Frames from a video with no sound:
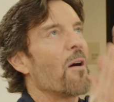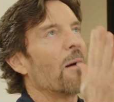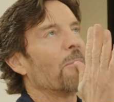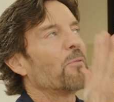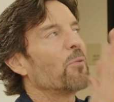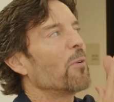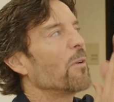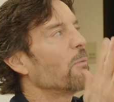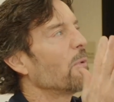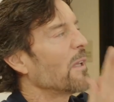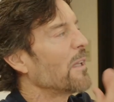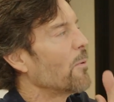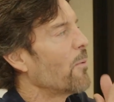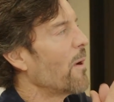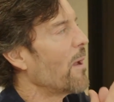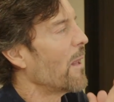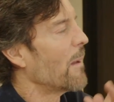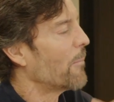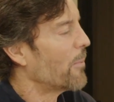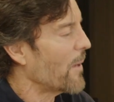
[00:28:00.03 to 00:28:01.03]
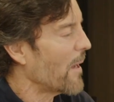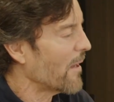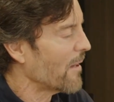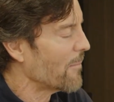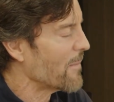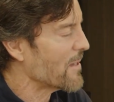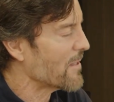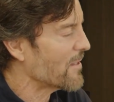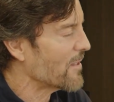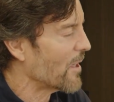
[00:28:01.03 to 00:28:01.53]
I'm doing really well. I'm proud of
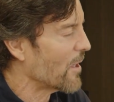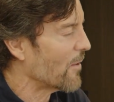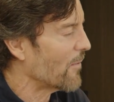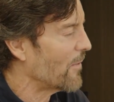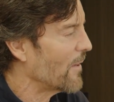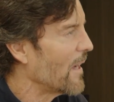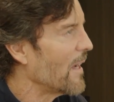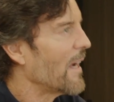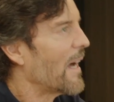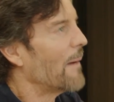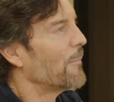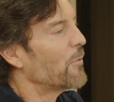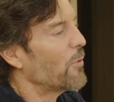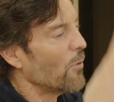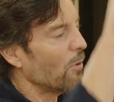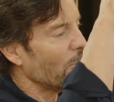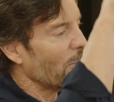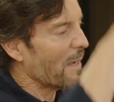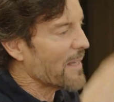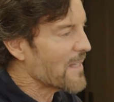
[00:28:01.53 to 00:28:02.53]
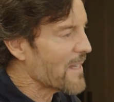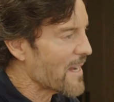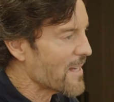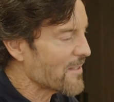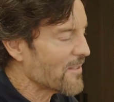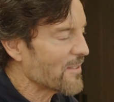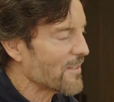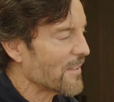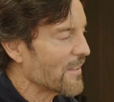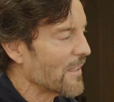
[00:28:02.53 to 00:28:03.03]
myself. I'm doing my
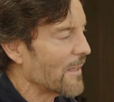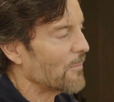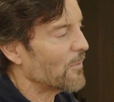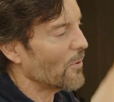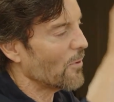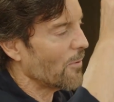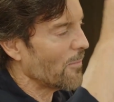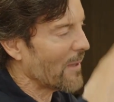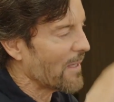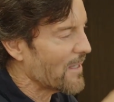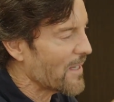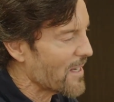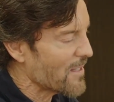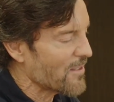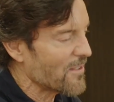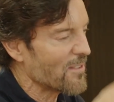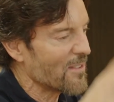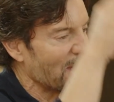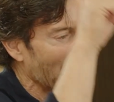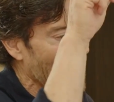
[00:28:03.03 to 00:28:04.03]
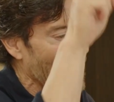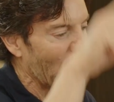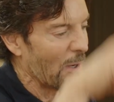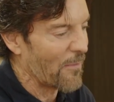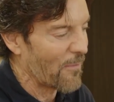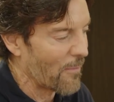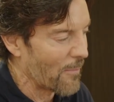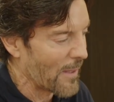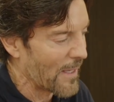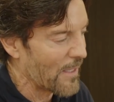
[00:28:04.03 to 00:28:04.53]
yes and staying away
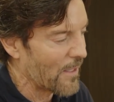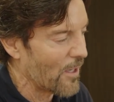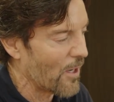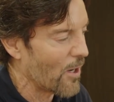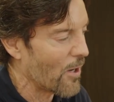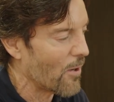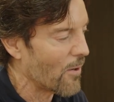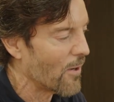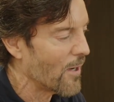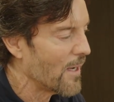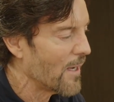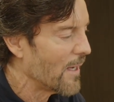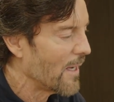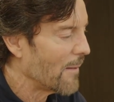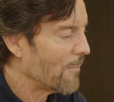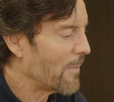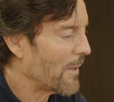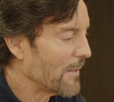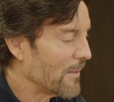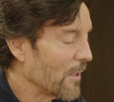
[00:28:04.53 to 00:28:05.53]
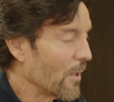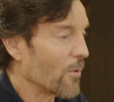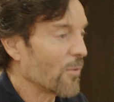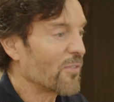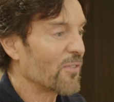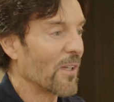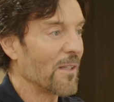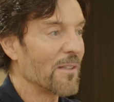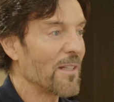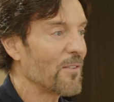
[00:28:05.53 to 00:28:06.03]
from my no. But
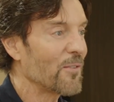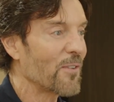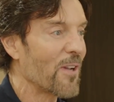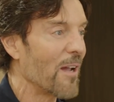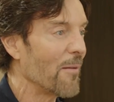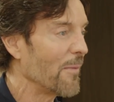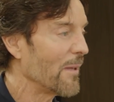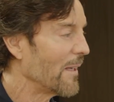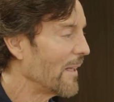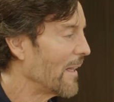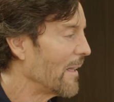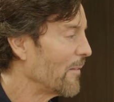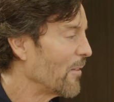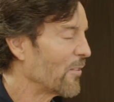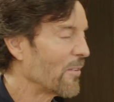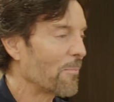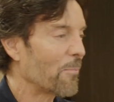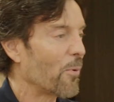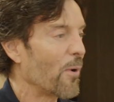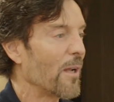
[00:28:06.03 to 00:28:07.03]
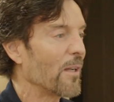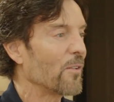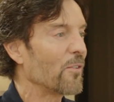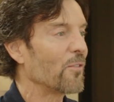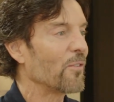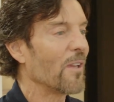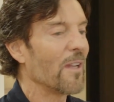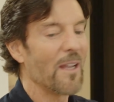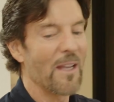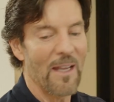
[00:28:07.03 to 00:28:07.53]
Sunday's coming and there's a
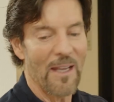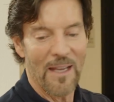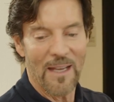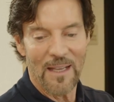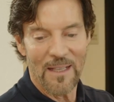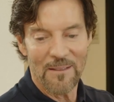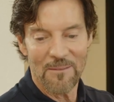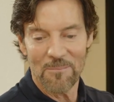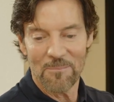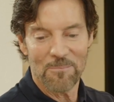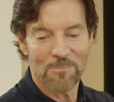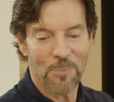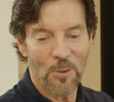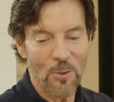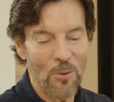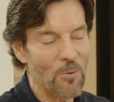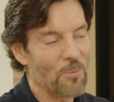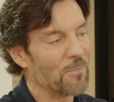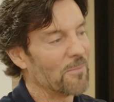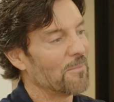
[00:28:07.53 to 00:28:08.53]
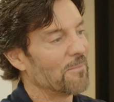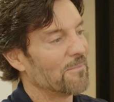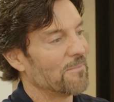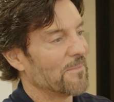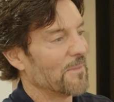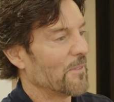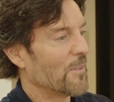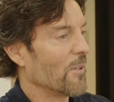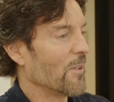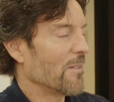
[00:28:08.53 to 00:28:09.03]
brunch and boom.
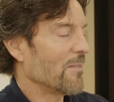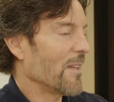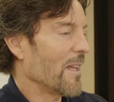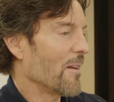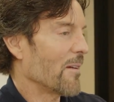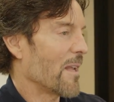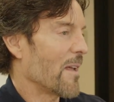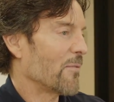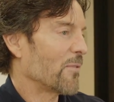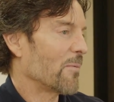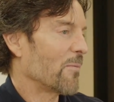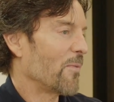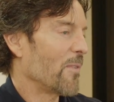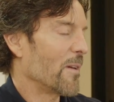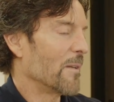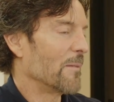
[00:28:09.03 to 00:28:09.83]
Go to town, have some fun.